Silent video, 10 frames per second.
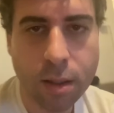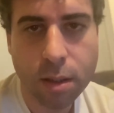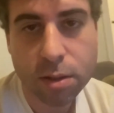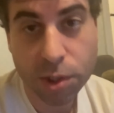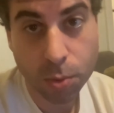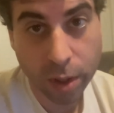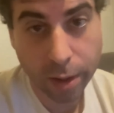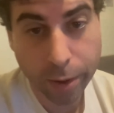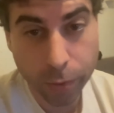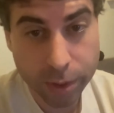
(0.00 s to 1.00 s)
Just want to
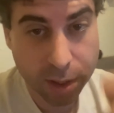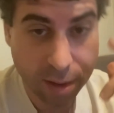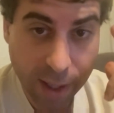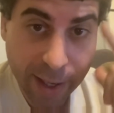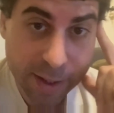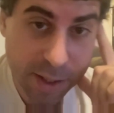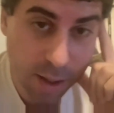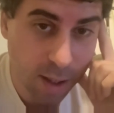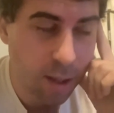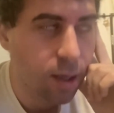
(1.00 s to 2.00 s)
note that
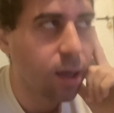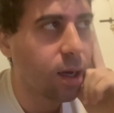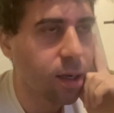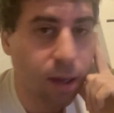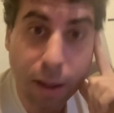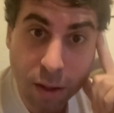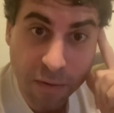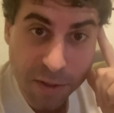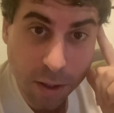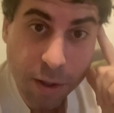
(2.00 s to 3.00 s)
I love
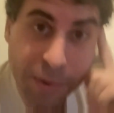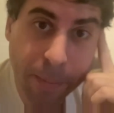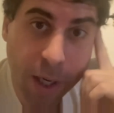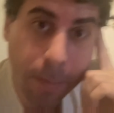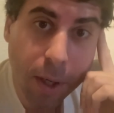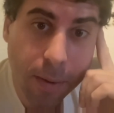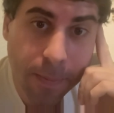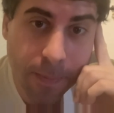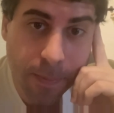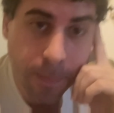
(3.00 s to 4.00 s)
Sergeant Pepper,
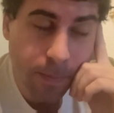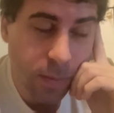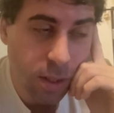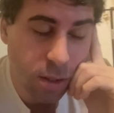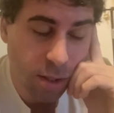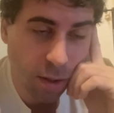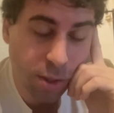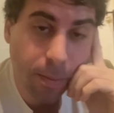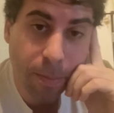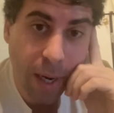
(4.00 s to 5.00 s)

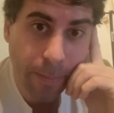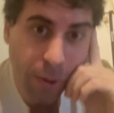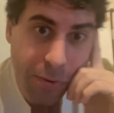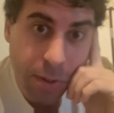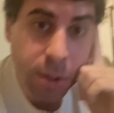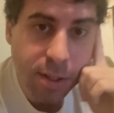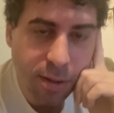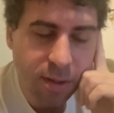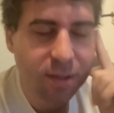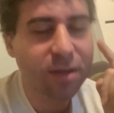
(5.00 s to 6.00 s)
Sergeant Peppers,
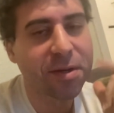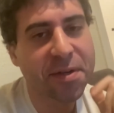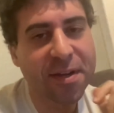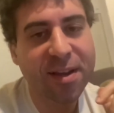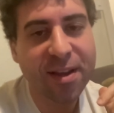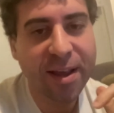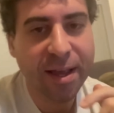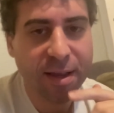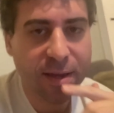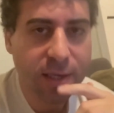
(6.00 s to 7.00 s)

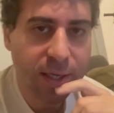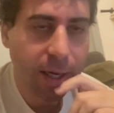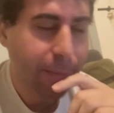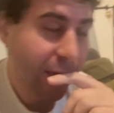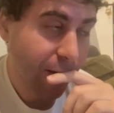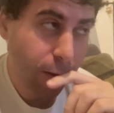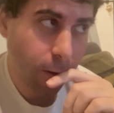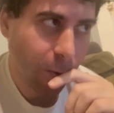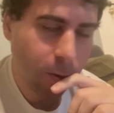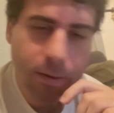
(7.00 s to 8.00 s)
and I mean
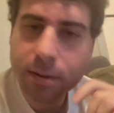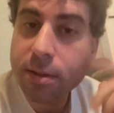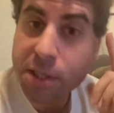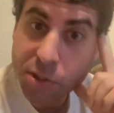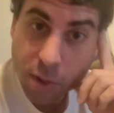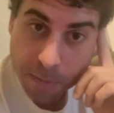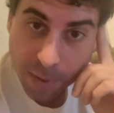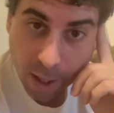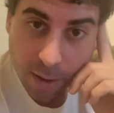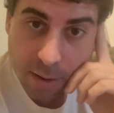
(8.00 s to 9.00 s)
no
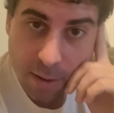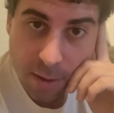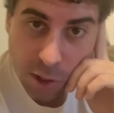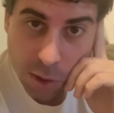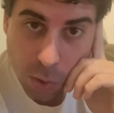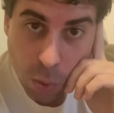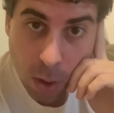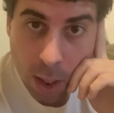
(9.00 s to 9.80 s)
disrespect to